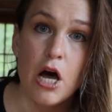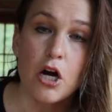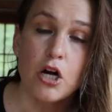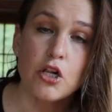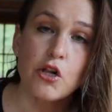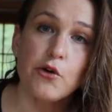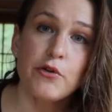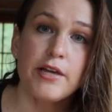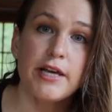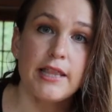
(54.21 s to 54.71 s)

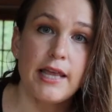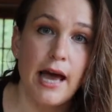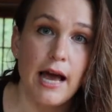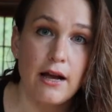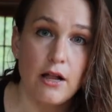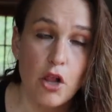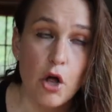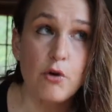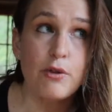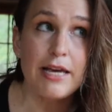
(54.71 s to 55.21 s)
clothing
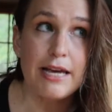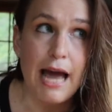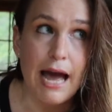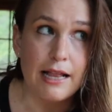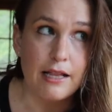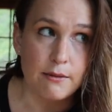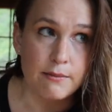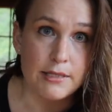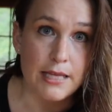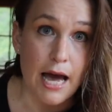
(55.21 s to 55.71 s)

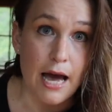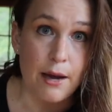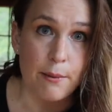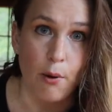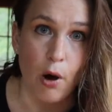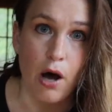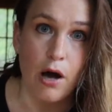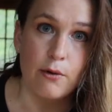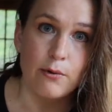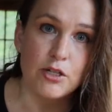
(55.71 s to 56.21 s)
items that I
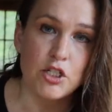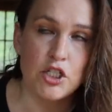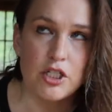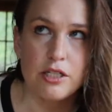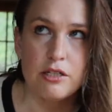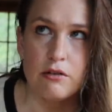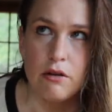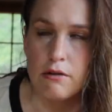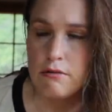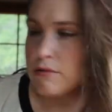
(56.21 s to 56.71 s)
bought, which,
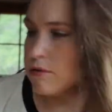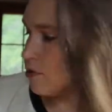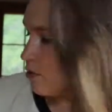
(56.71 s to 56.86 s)
you know,